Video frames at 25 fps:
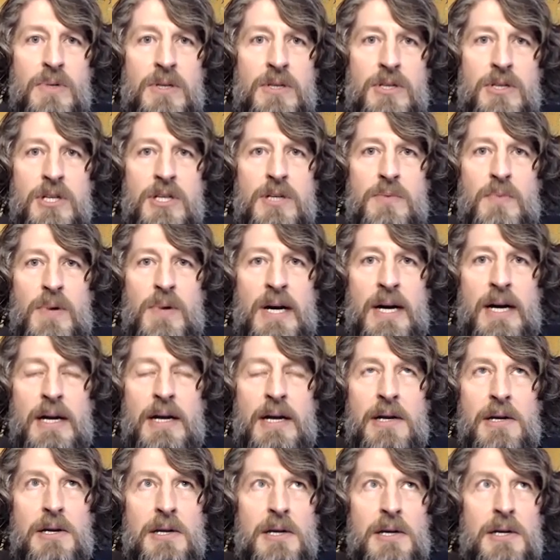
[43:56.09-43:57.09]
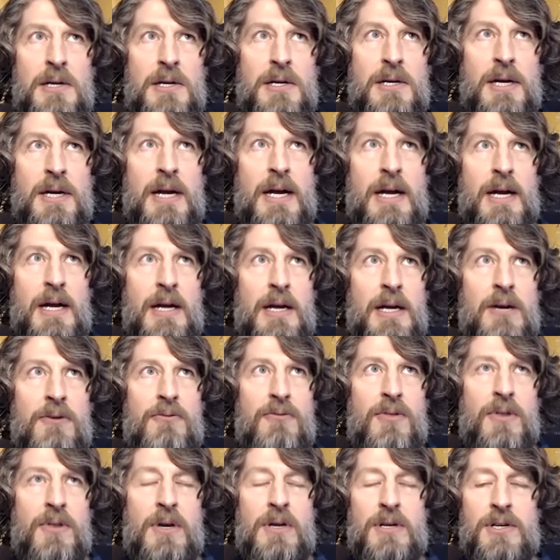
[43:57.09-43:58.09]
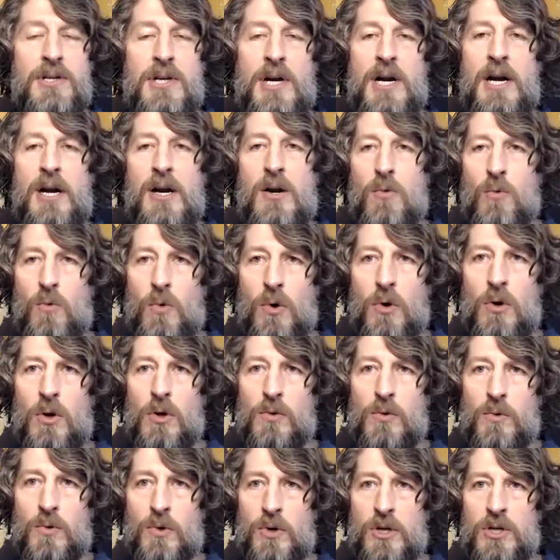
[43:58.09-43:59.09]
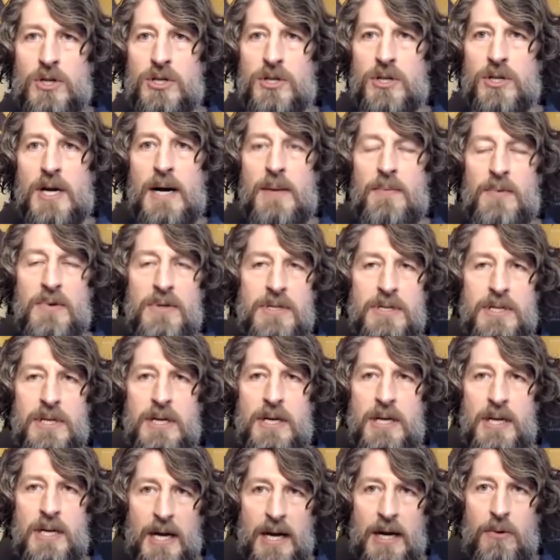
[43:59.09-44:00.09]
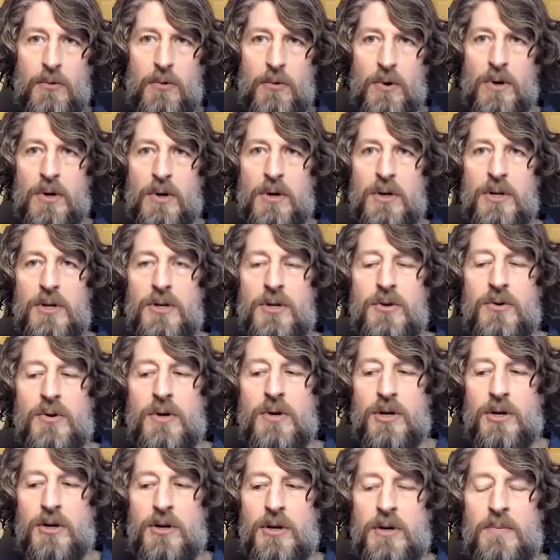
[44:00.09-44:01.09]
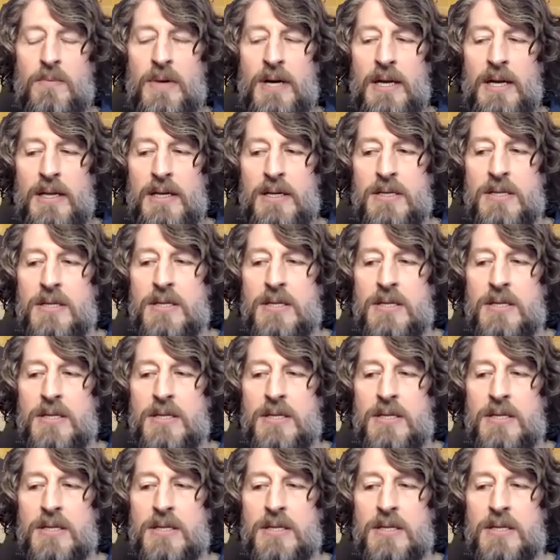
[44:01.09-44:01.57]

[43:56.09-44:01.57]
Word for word: Just by, if the entire world were to stop and say, yeah, we're going to do it good by this